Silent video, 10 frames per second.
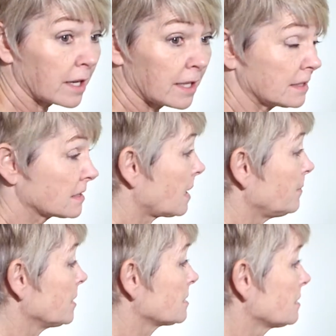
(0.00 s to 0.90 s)
kids
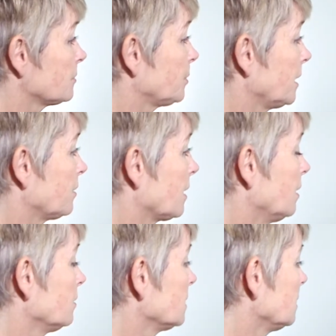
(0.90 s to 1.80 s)
coming to the
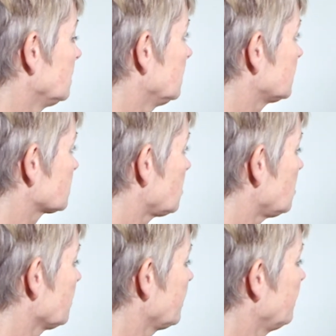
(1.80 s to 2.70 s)
playground. Let's
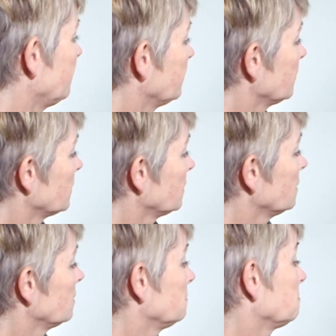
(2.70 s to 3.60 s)
call them
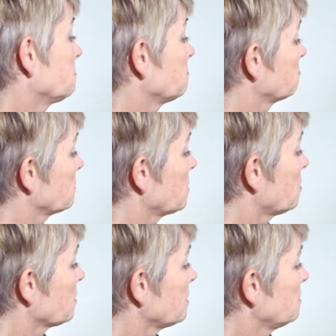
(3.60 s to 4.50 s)

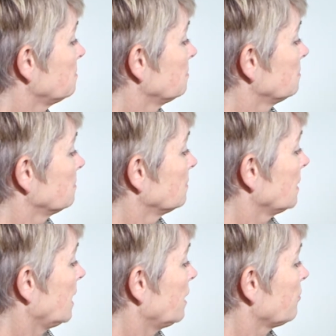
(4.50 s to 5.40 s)
Gordon,
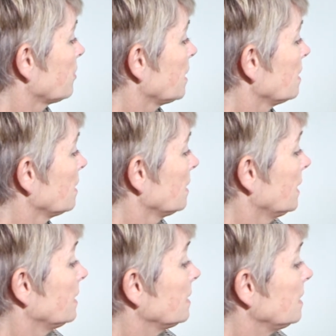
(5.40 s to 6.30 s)
Henry,
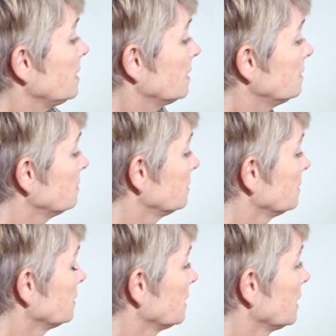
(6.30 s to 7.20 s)
and Ian.
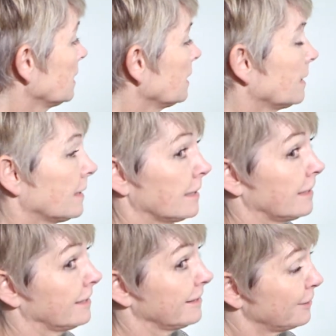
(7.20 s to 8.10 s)

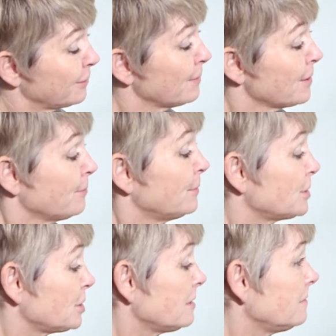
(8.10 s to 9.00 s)
And they're
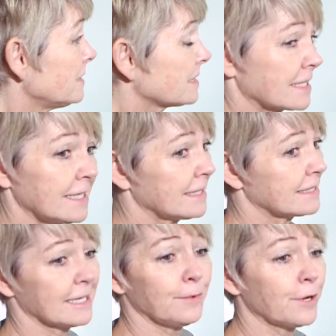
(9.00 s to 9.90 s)
mischievous
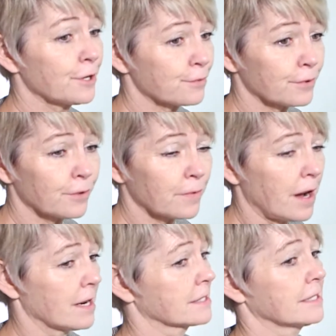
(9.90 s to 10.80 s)
kids. They want to throw
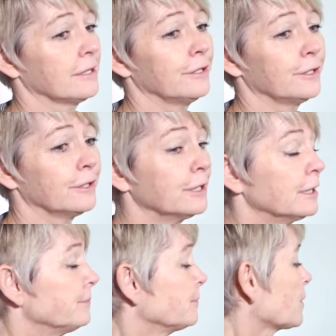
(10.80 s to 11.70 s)
rocks, and they're
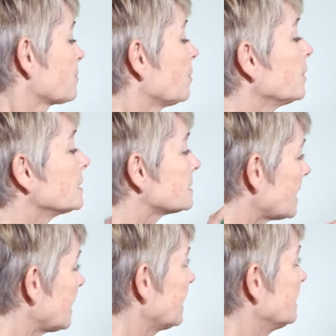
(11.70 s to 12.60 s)
throwing
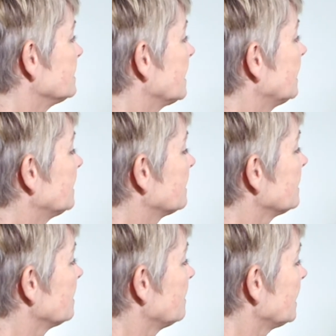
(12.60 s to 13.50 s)
sand, and
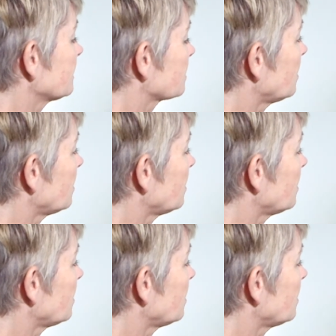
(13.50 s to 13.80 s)
that's